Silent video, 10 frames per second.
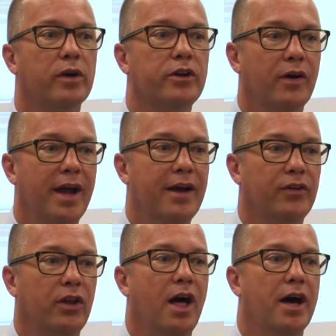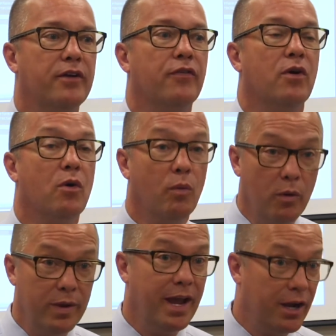where you'll have a lot of
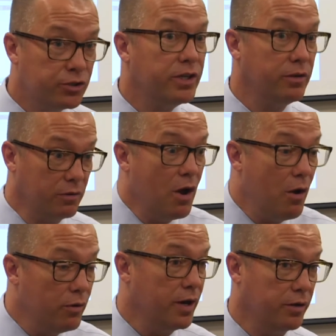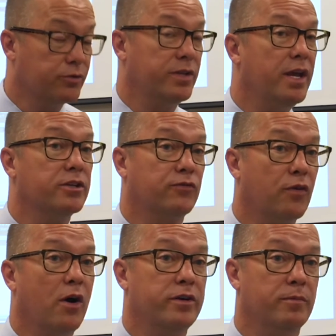what we actually know and understand as
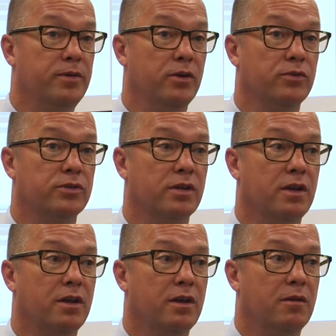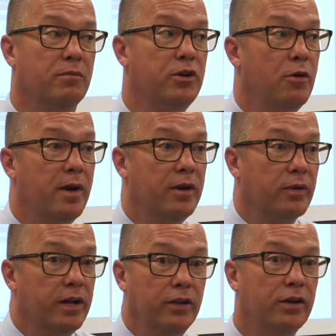fraud and abuse, but nobody
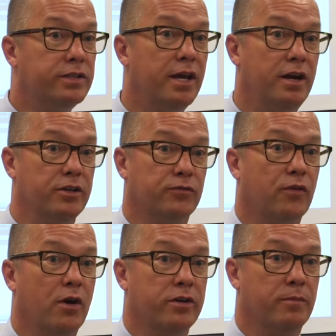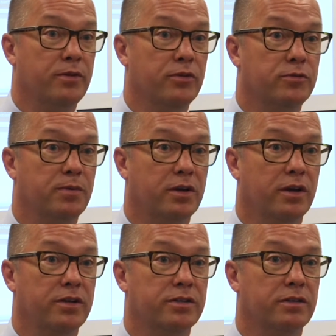really looks at it as fraud and abuse
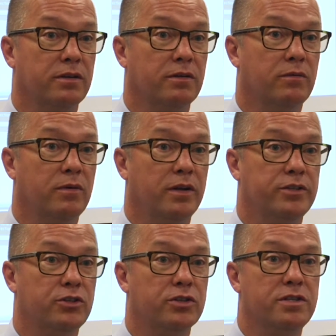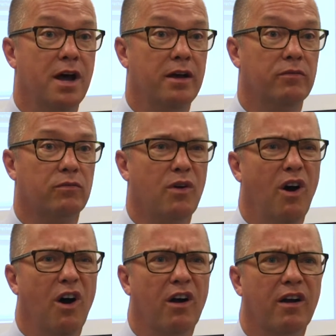because, well, it's just not
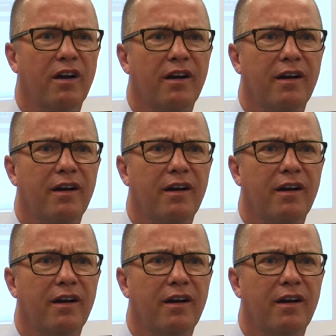wrong.